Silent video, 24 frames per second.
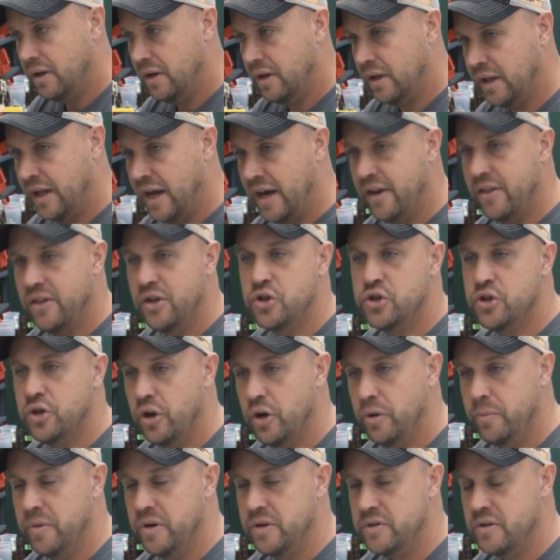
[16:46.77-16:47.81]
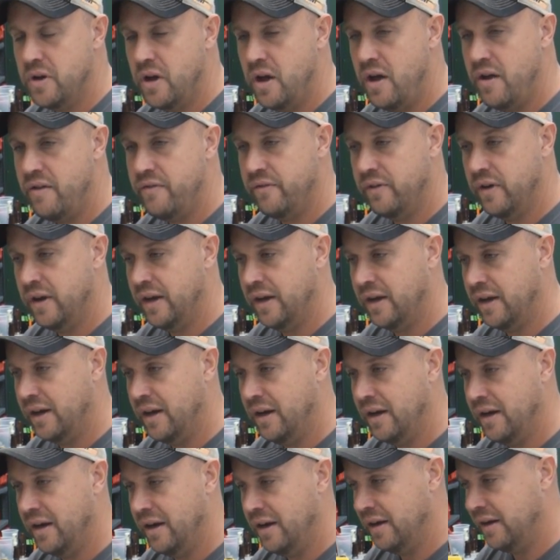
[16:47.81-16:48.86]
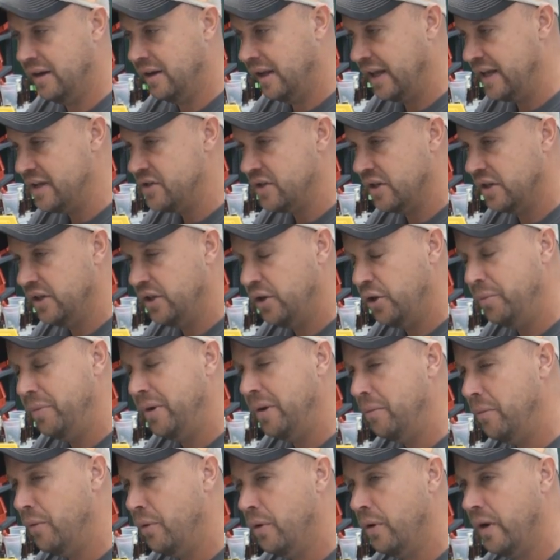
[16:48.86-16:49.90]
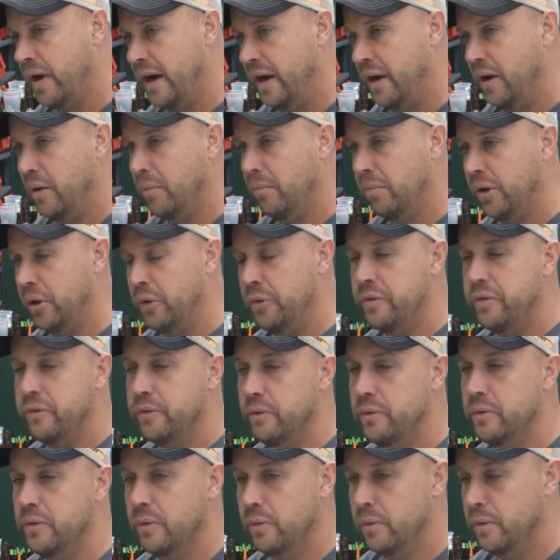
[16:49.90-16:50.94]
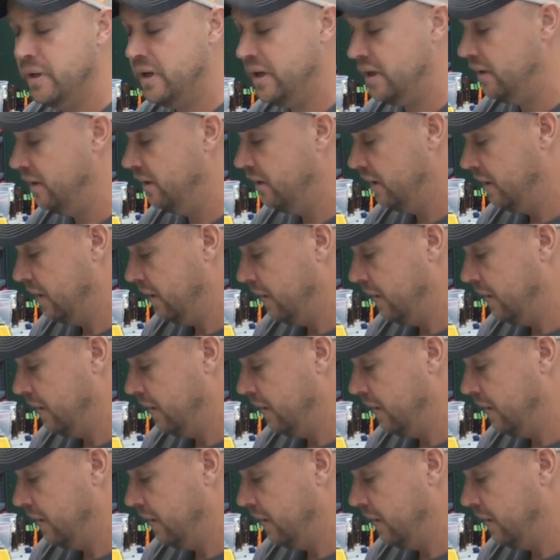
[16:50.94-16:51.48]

a lot of the sharpness off, and it lets a little bit more air blow through the reed.